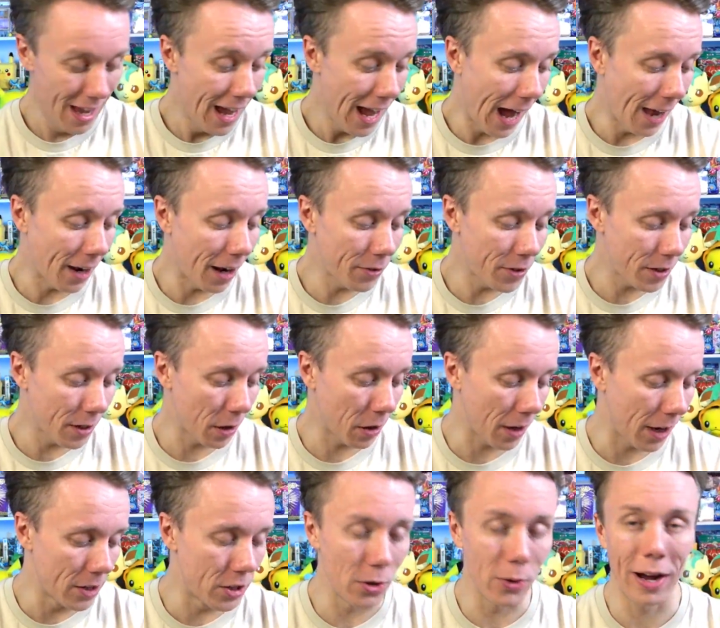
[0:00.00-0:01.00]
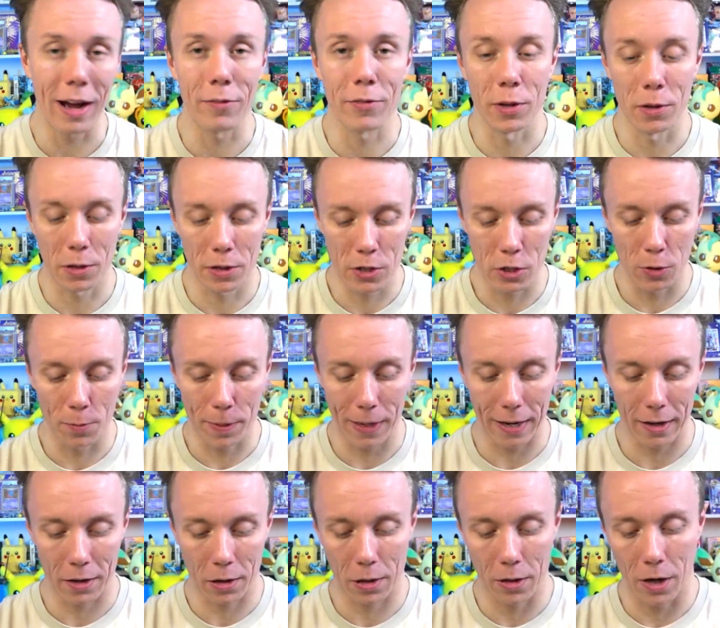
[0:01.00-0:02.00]
And after this, I do have those two
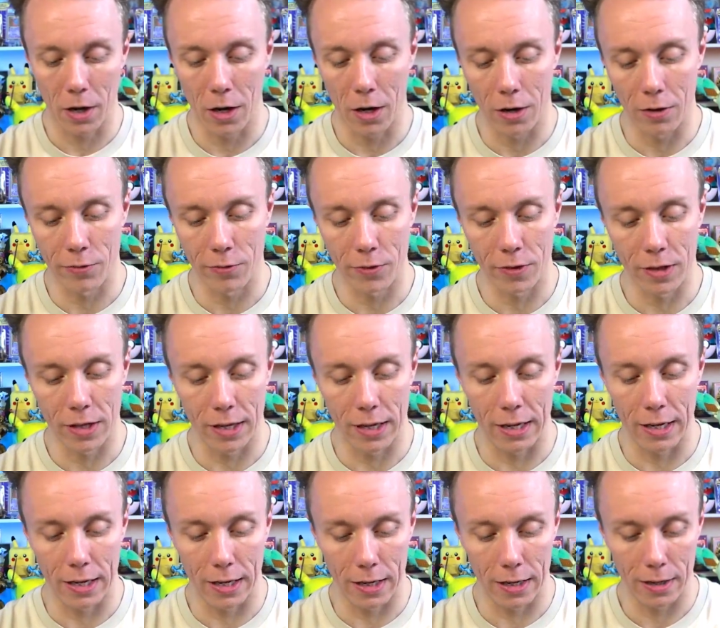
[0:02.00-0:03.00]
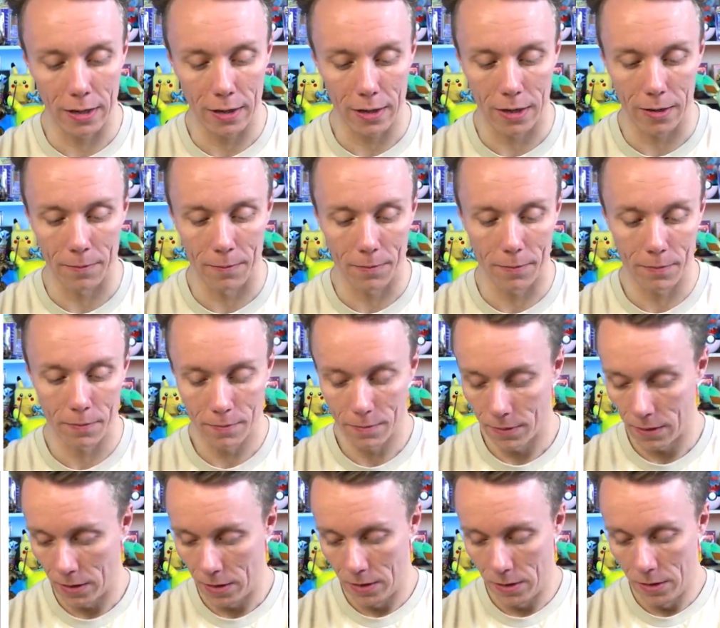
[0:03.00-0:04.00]
packs of the um,
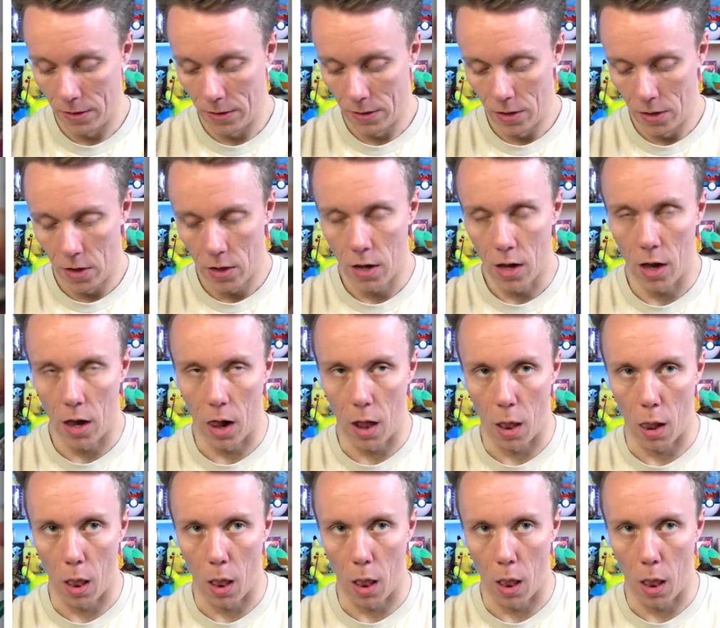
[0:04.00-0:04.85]
uh,